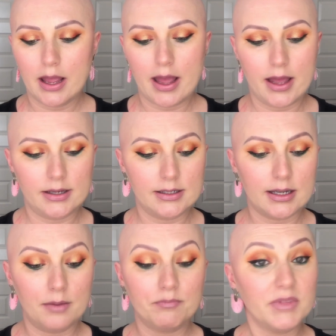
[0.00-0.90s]
and
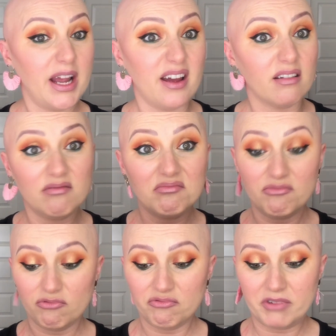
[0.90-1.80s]
yeah,
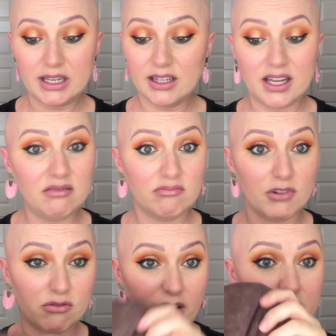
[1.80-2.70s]
really
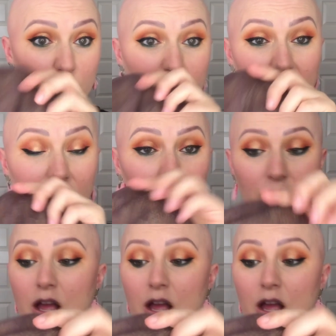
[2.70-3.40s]
great wig.